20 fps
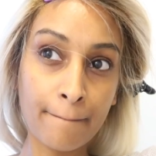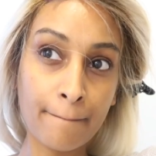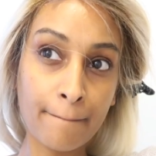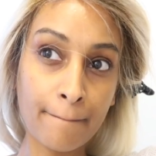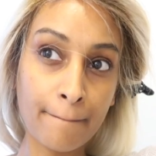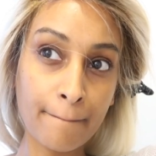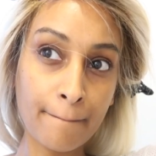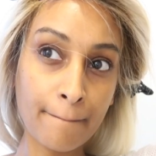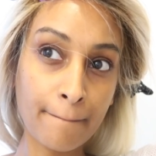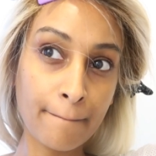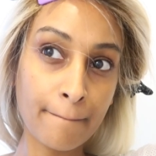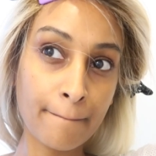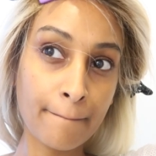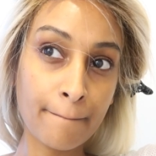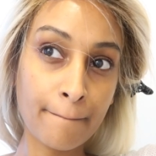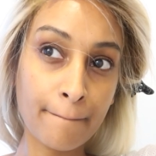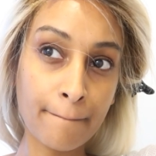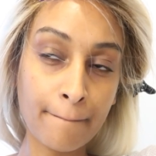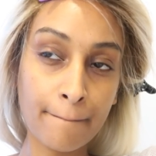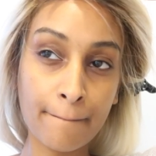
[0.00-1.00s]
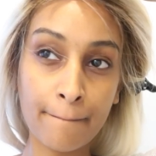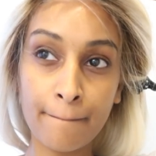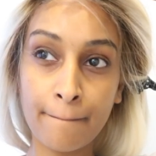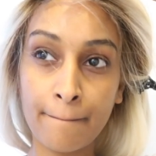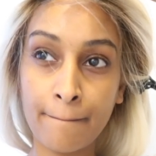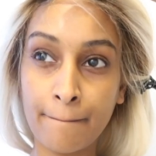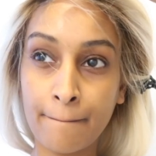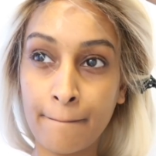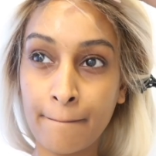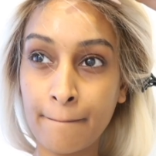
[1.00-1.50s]

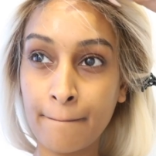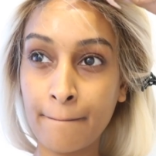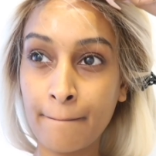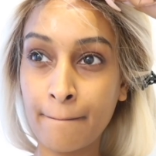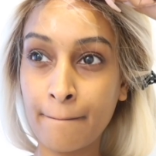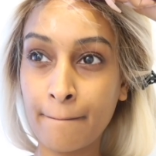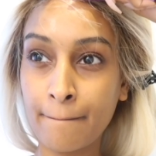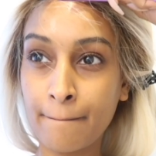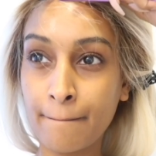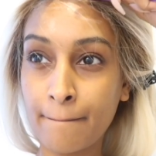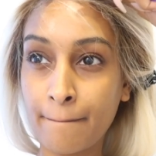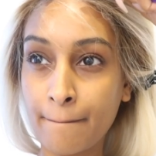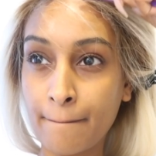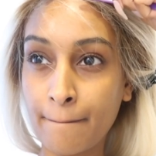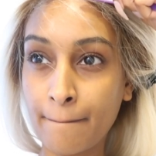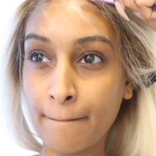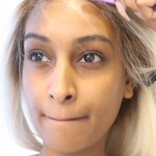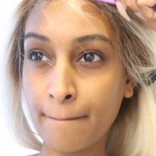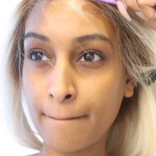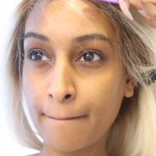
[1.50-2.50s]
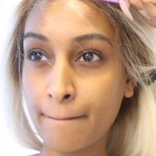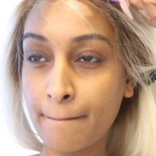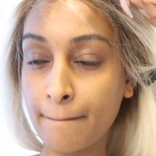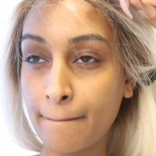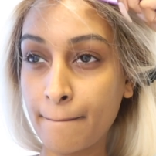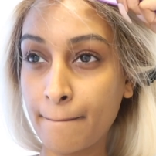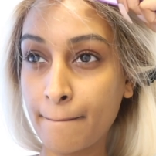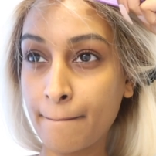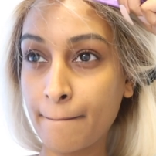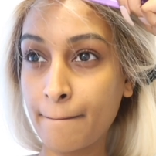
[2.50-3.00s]

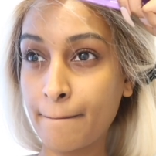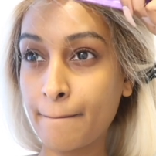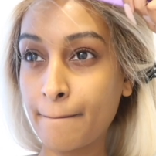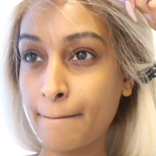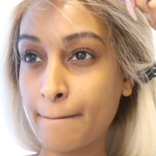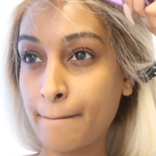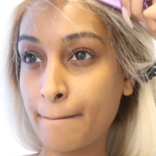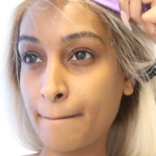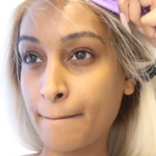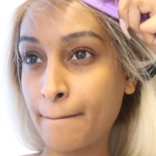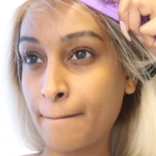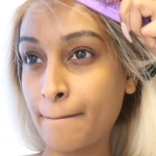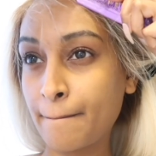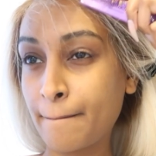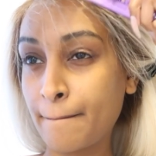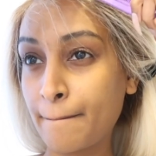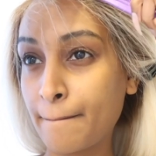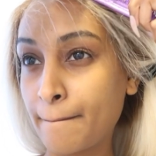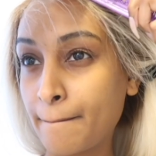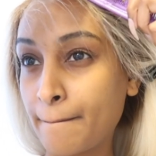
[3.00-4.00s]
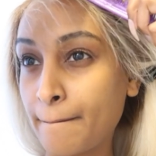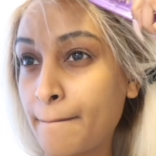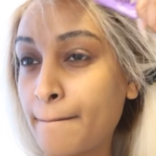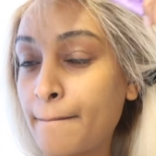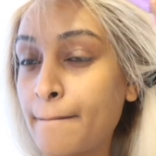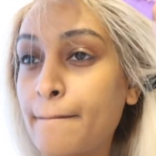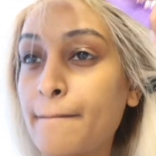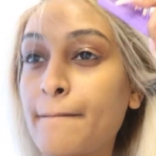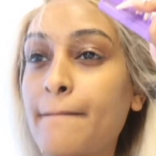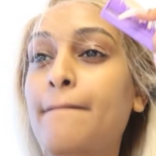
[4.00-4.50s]

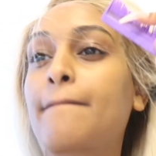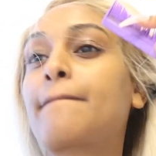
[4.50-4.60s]
No one is speaking in this clip.